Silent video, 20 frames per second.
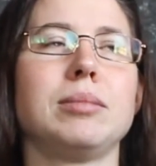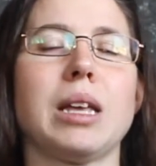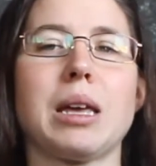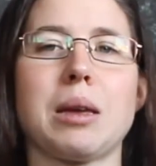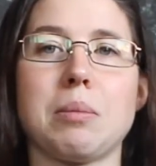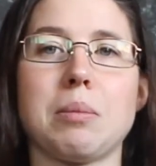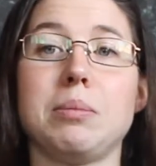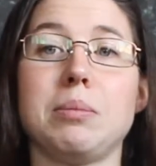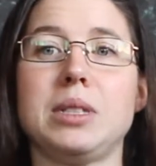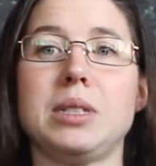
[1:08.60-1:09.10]

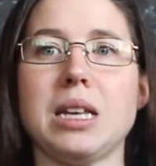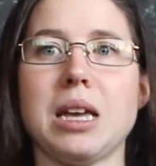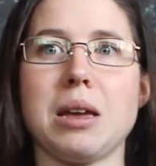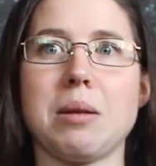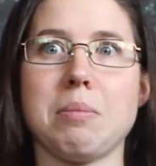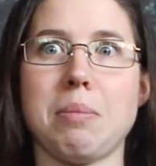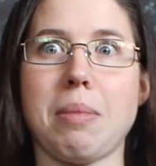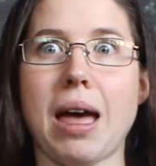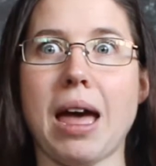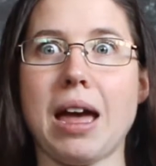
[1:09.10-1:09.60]
like
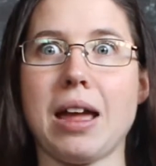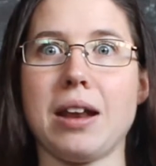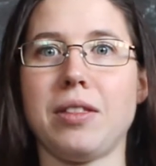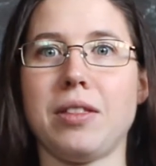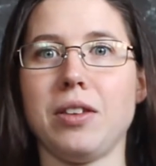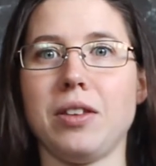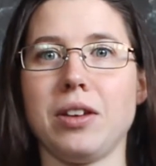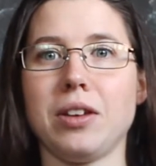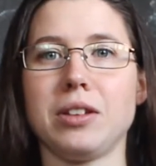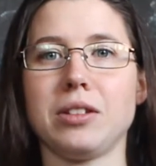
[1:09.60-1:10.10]
saying
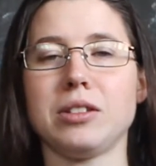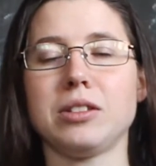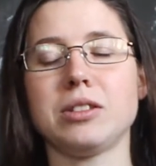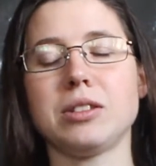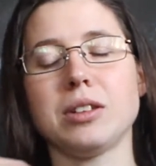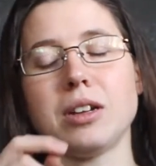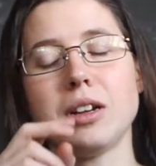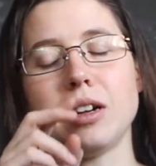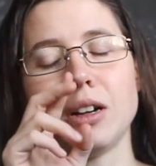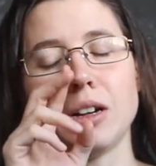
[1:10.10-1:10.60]
bad
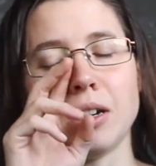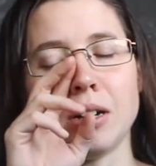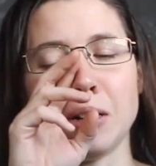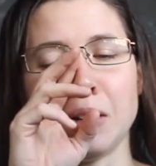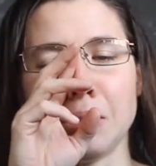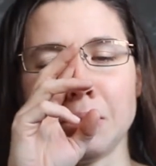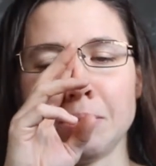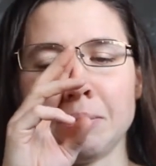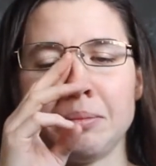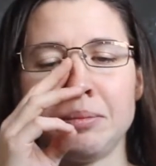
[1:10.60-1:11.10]
things.
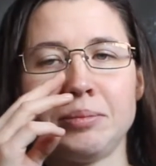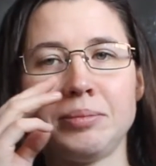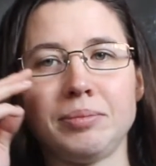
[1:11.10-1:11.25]
I